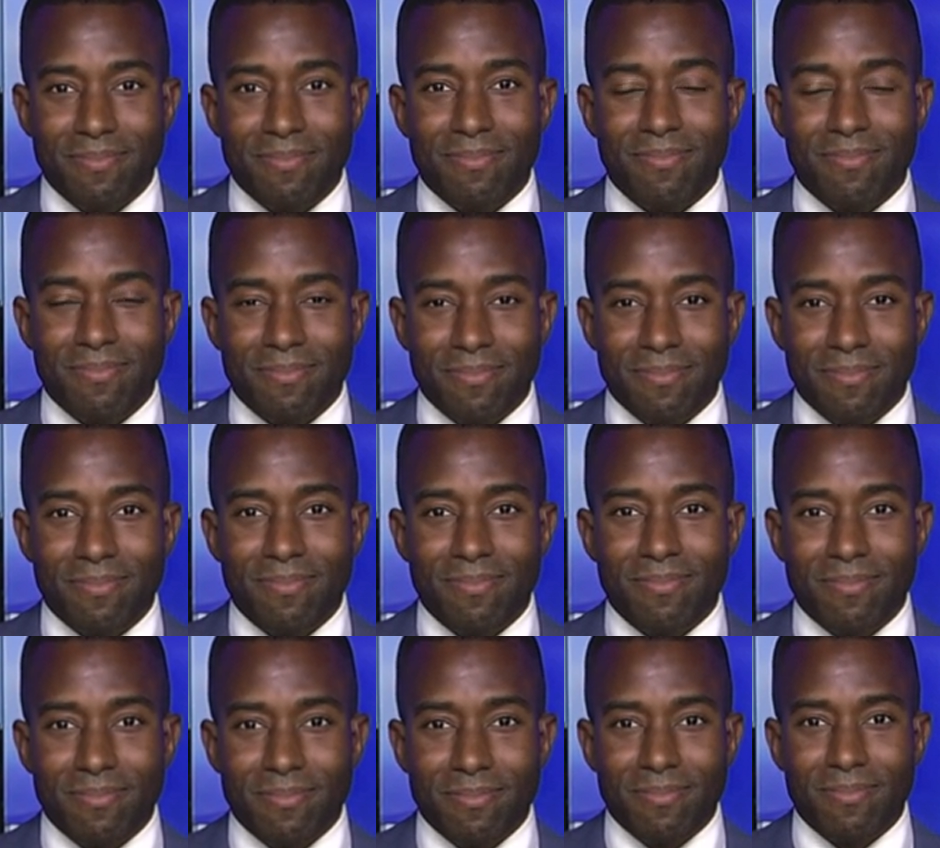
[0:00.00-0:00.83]

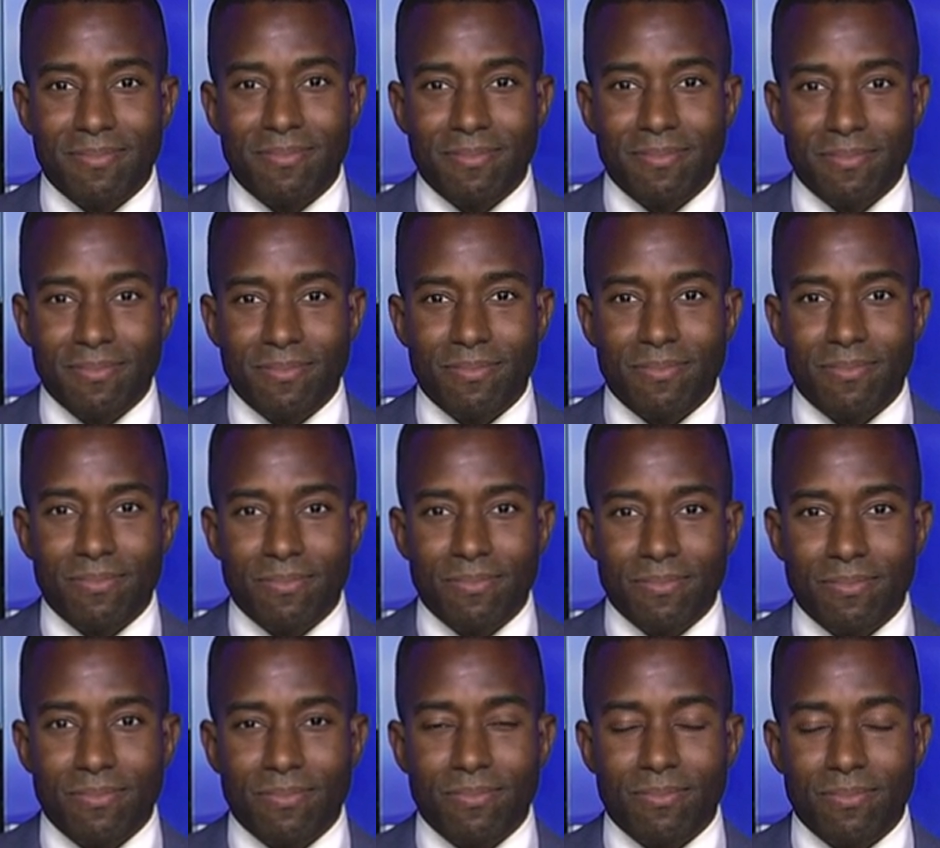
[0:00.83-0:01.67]

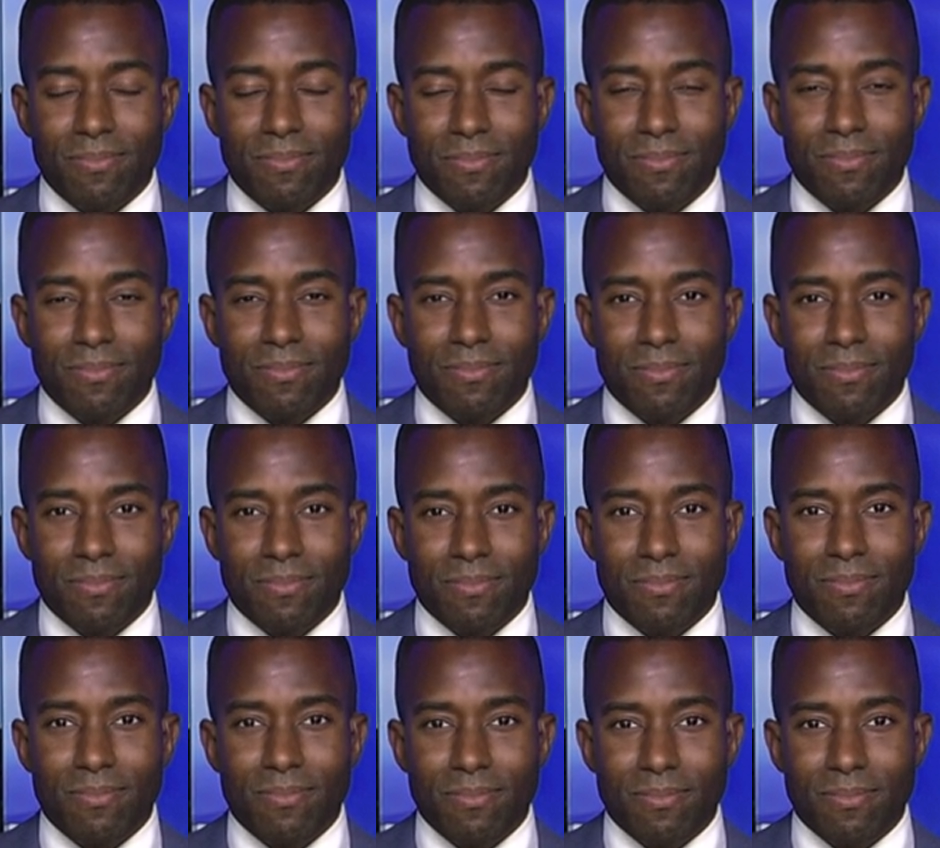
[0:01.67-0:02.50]

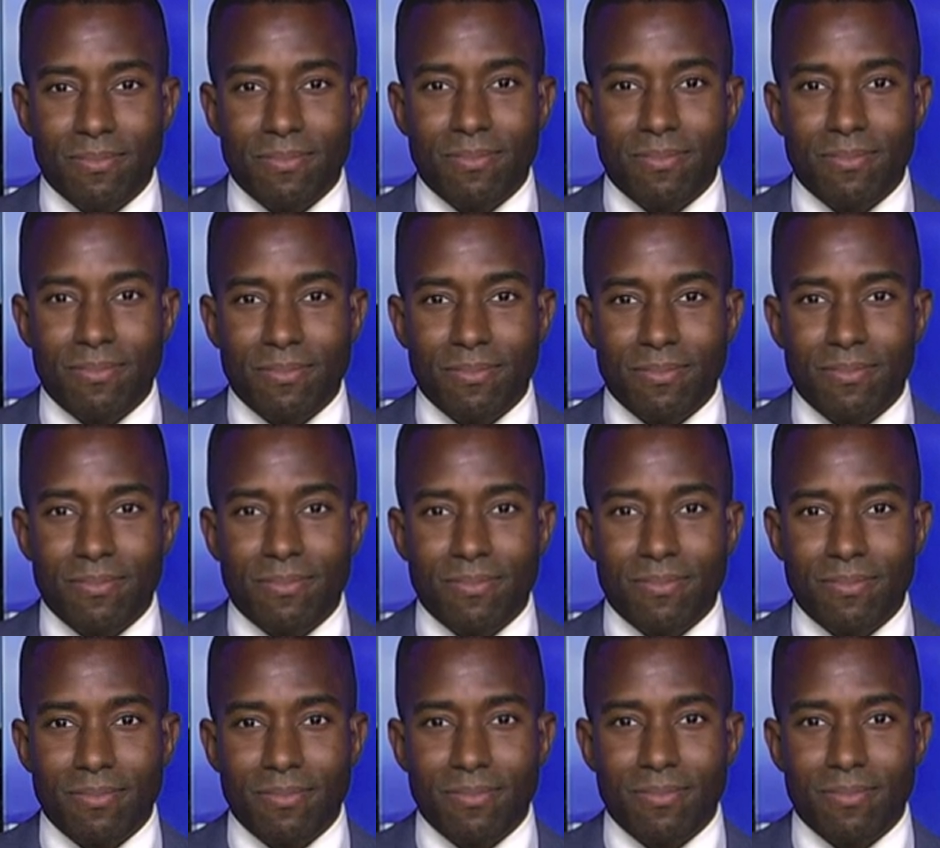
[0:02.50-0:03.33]

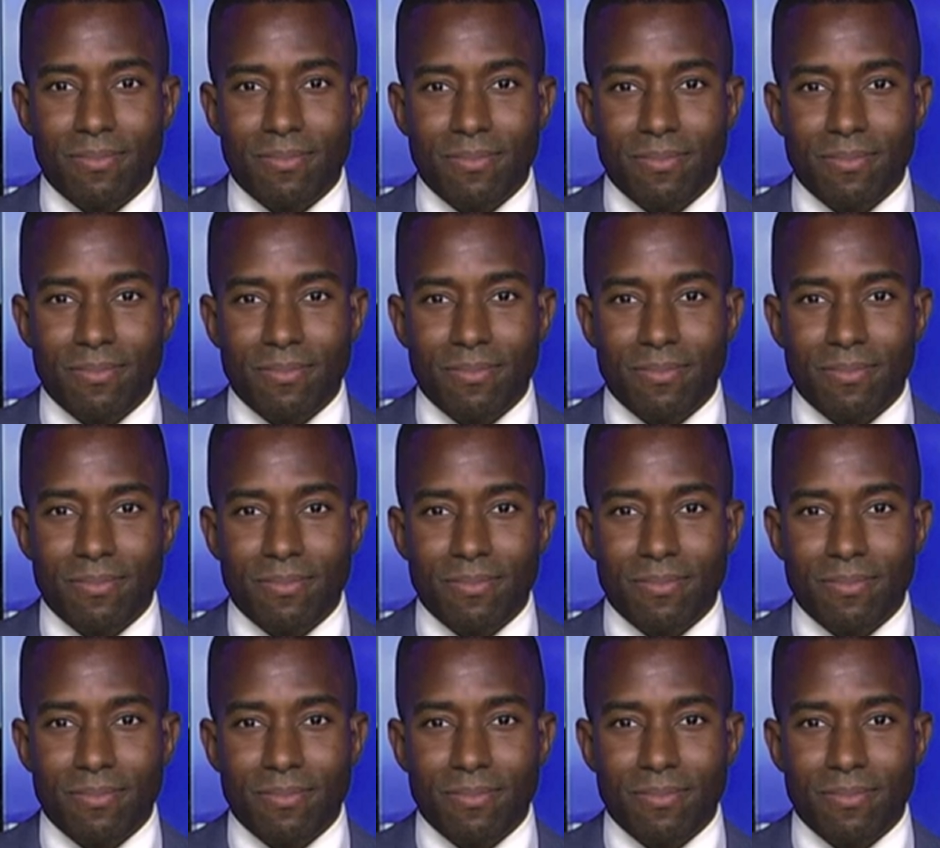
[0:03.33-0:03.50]
The person shown says nothing.